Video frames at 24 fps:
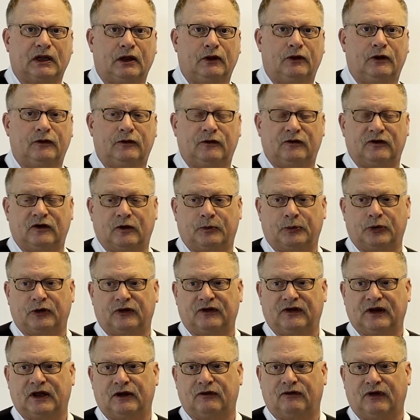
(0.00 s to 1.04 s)
This is a
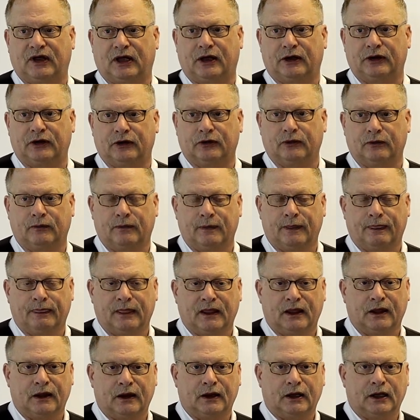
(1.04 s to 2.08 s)
percent value.
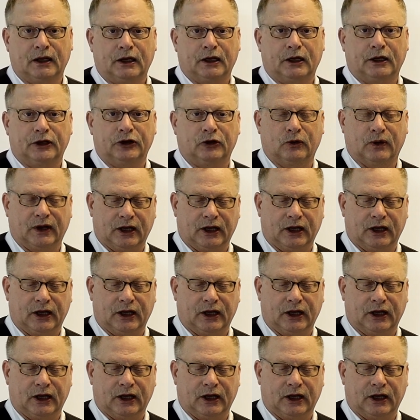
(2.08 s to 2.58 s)
You